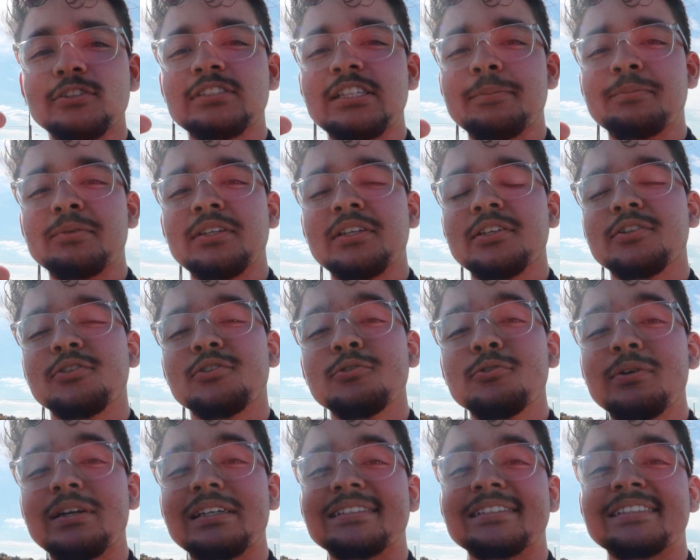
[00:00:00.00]
step you need to
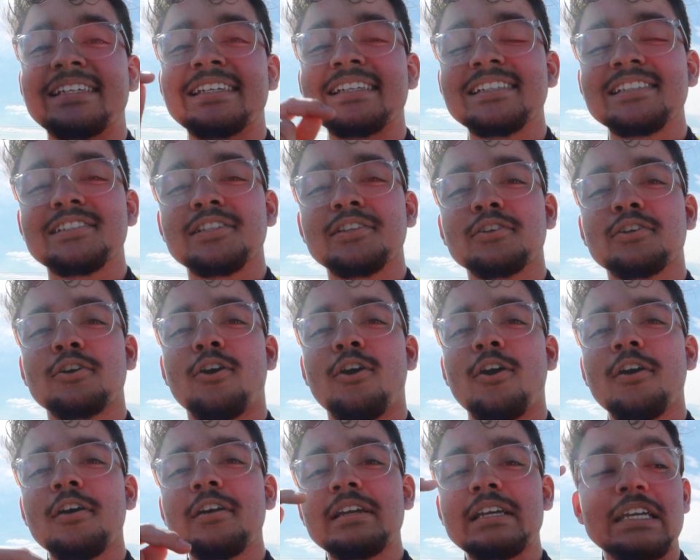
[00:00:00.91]
do is get into the
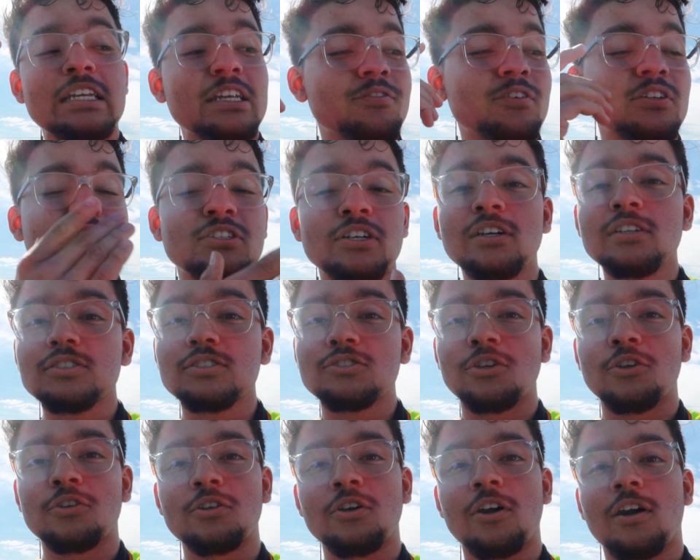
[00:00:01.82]
car, and if it does
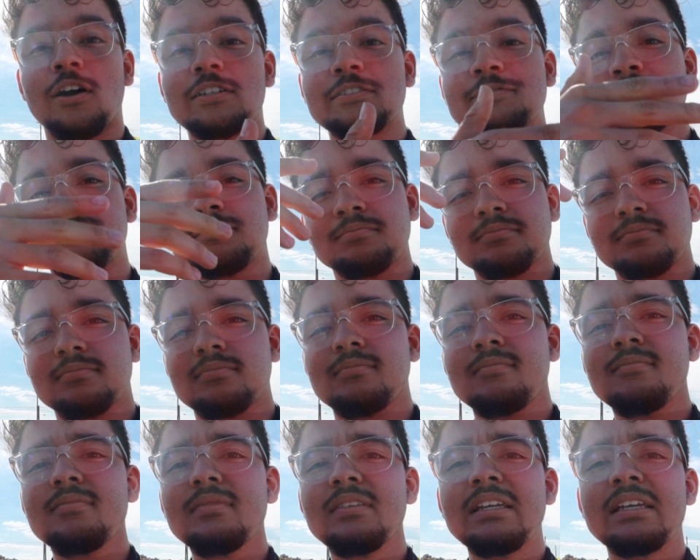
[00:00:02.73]
turn on,
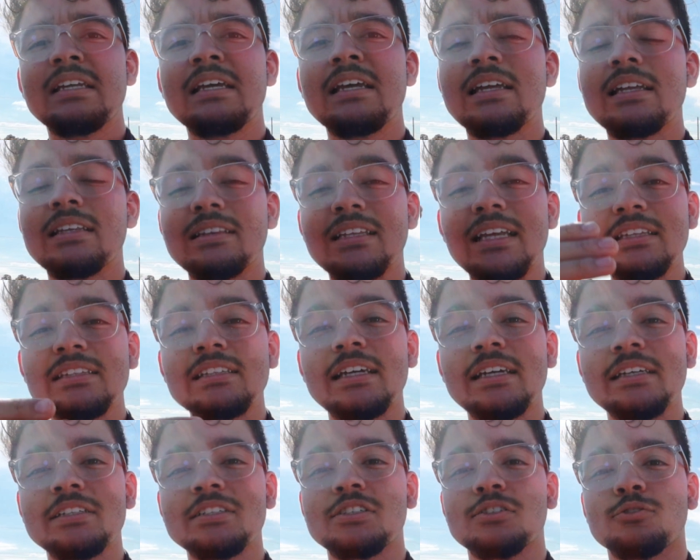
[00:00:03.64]
let the
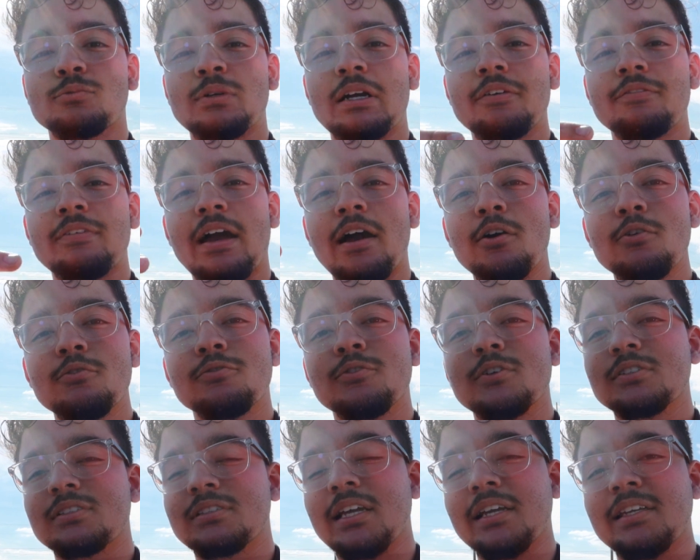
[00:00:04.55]
engine rev out
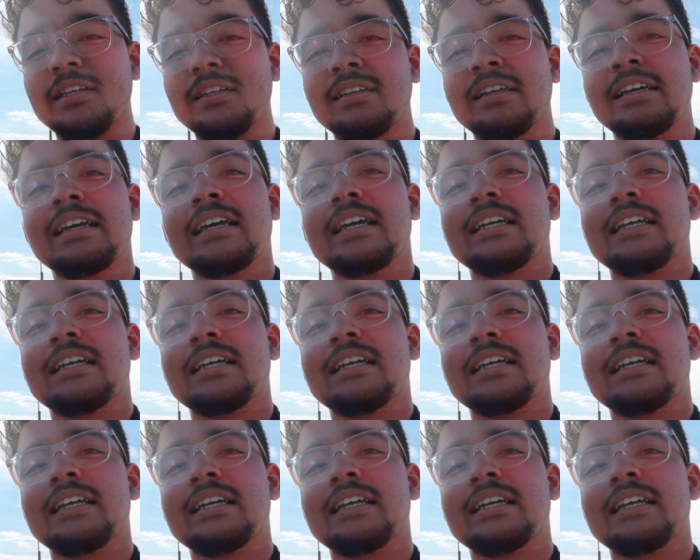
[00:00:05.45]
for a second.